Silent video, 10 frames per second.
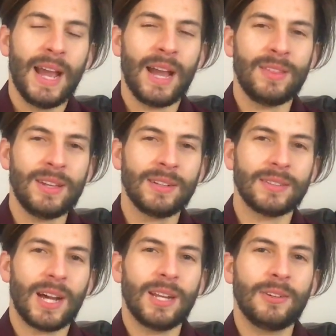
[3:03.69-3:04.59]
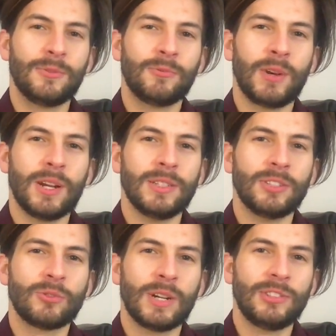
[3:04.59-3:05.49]
I think a lot of where
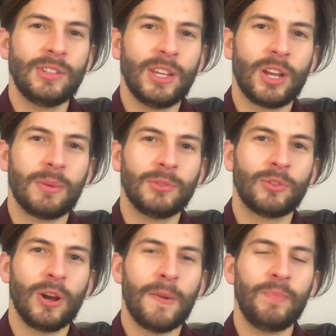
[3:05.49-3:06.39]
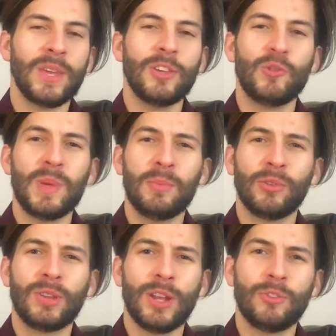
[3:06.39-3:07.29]
this questioning comes from is people
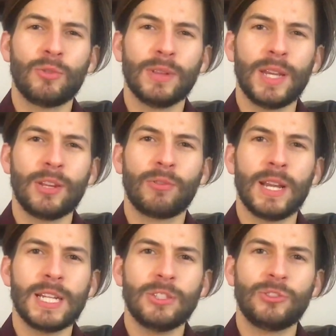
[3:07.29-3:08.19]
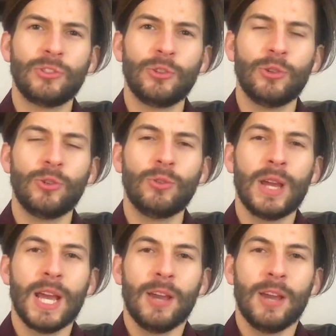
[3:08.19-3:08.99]
tend to relate grades to